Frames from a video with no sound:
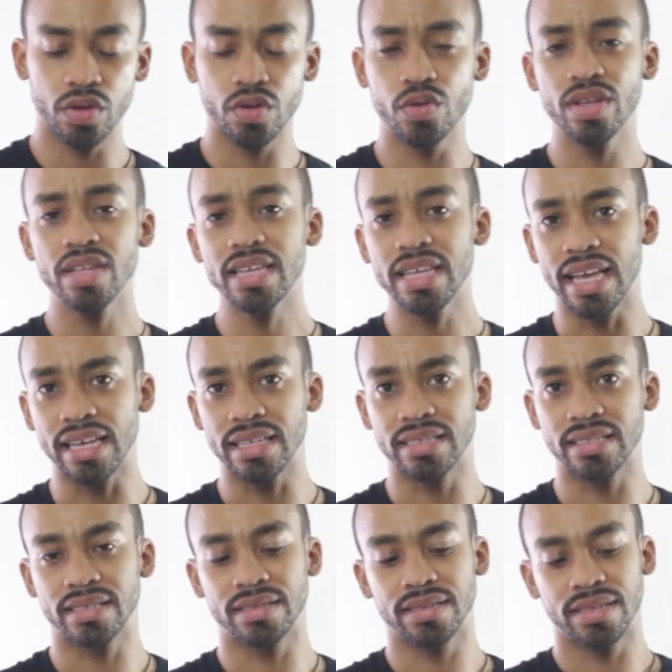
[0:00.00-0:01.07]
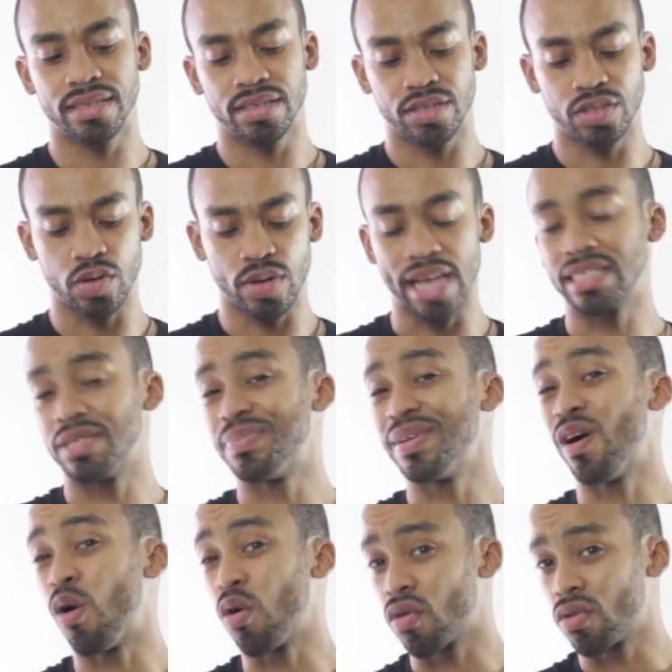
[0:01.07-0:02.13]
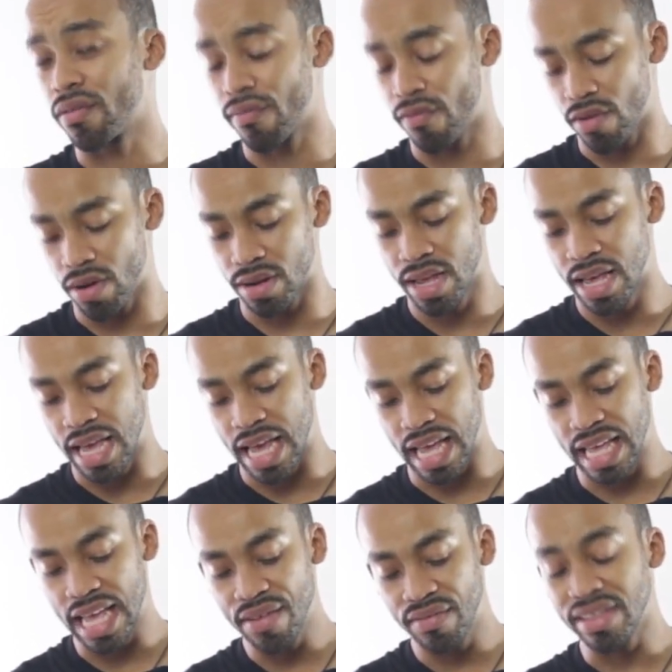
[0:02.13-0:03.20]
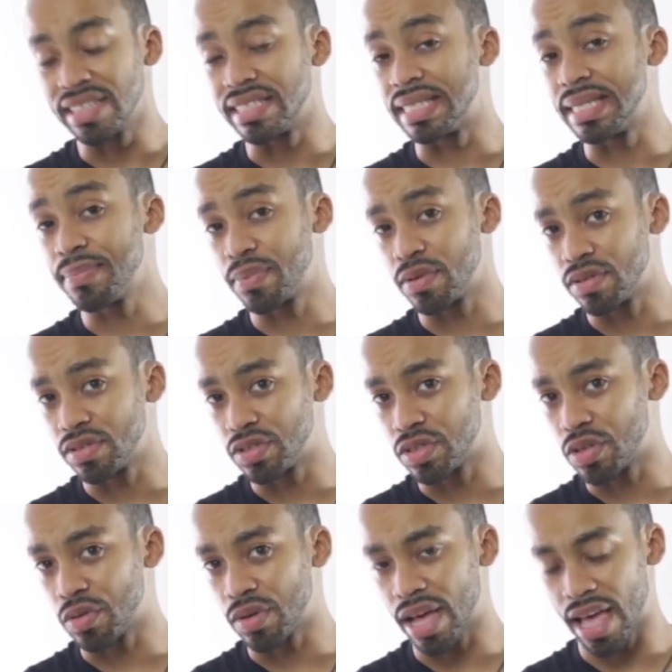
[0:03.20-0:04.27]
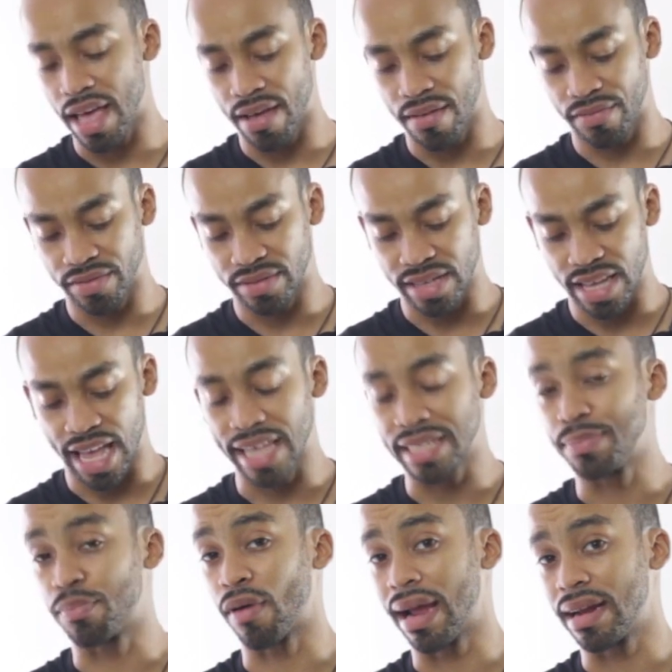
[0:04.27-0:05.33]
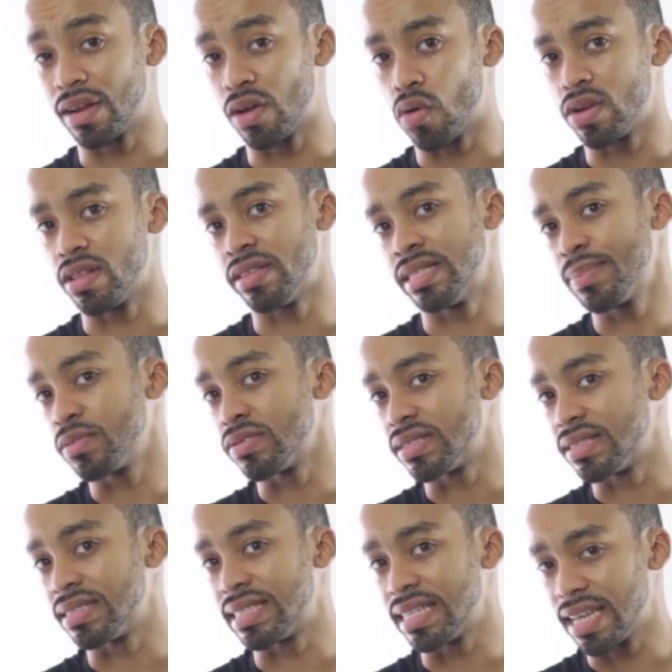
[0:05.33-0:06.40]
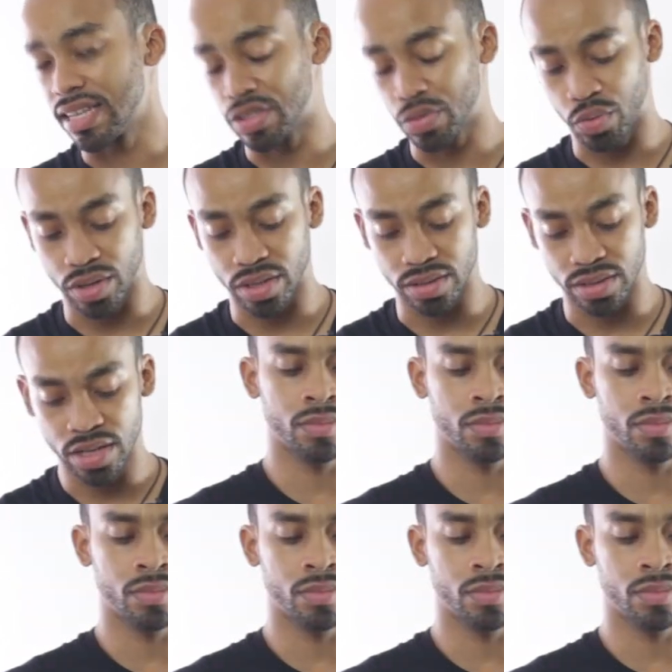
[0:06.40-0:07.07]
you get a case, it has the BeHolder on the front, and even the zippers, has branding on it. The zippers is DS1s.